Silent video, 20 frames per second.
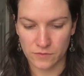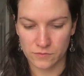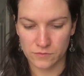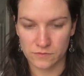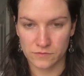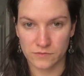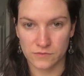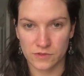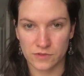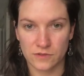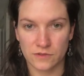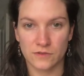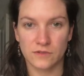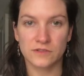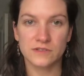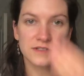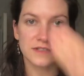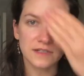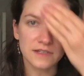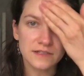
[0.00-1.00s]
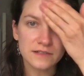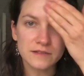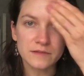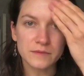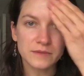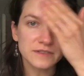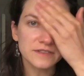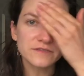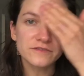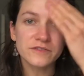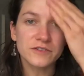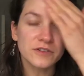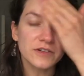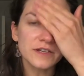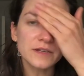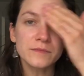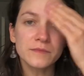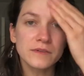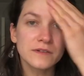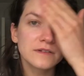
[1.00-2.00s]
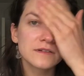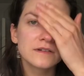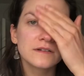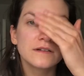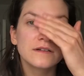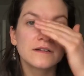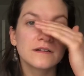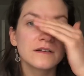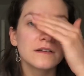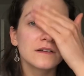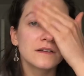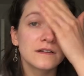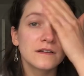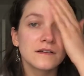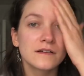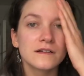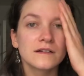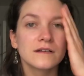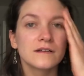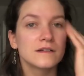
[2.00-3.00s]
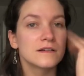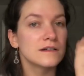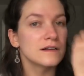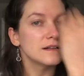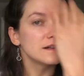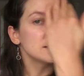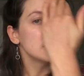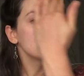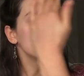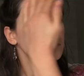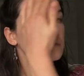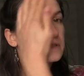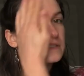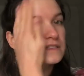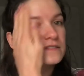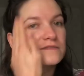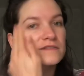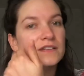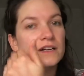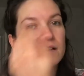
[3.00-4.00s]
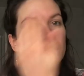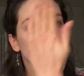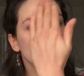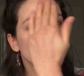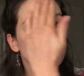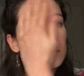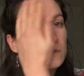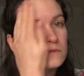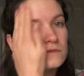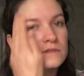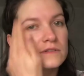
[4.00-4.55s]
Just lost a little bit of cream, a little bit of that gold.